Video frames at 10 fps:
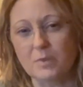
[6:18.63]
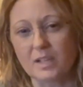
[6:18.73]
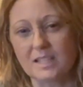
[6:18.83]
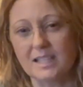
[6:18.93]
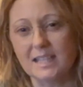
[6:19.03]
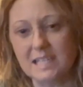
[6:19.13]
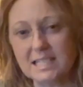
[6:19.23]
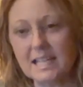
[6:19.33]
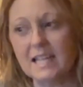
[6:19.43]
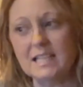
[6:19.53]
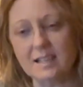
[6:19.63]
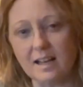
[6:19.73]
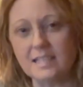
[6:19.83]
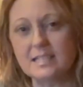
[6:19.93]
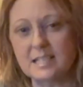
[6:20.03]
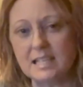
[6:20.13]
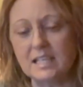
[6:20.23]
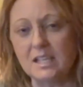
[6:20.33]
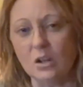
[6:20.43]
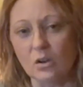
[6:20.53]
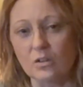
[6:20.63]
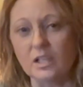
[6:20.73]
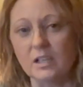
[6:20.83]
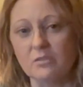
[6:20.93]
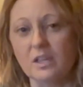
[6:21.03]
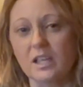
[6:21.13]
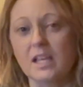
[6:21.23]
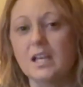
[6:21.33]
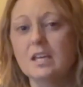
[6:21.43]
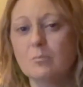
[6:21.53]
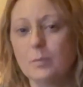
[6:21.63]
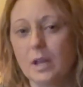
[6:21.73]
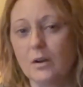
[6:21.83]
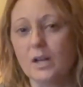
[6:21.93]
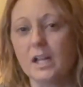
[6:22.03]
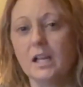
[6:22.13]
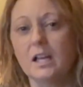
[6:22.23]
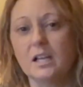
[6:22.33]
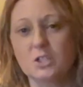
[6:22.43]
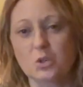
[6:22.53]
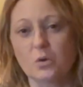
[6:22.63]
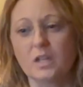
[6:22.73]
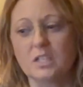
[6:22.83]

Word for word: but in this case I see God giving Mary a choice.